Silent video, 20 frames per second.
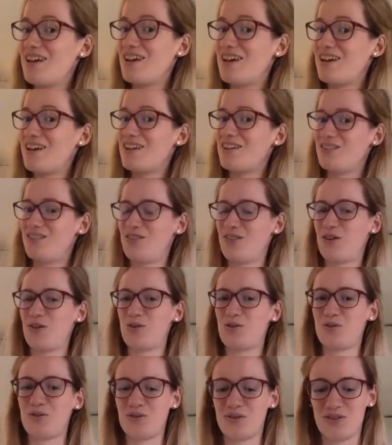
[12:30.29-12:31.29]
though,
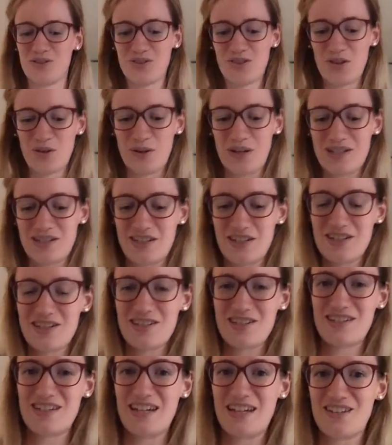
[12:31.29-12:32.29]
though I just
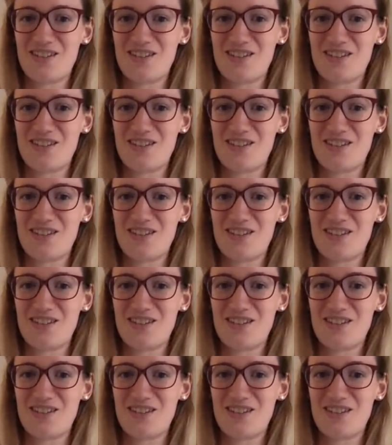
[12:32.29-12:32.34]
checked your